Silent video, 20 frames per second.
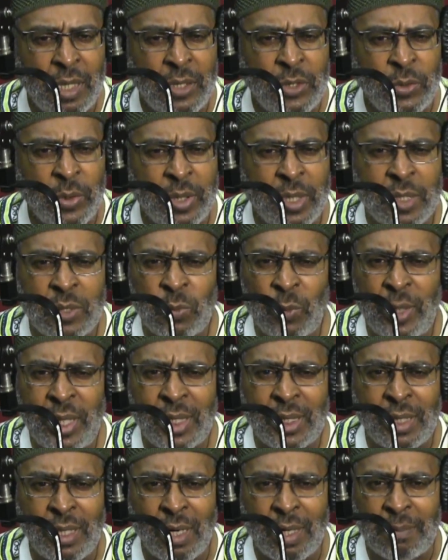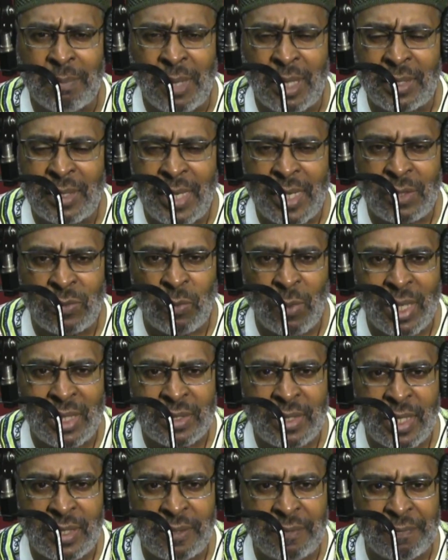Join us weekly on Mondays,
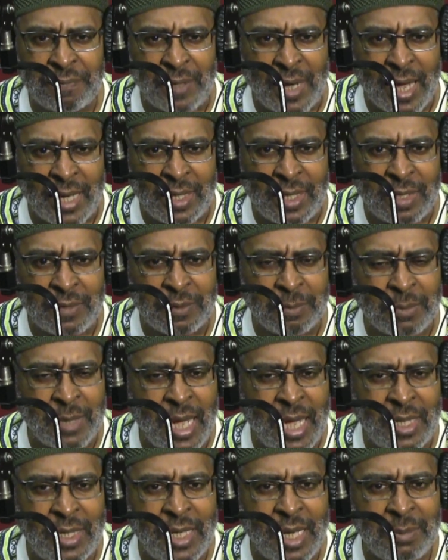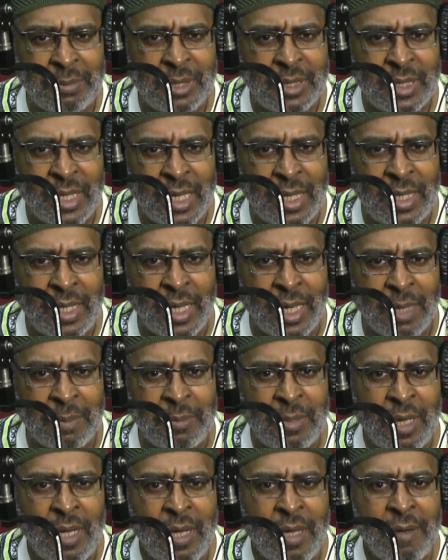Wednesdays, and Fridays from 9 a.m. to 10 a.m.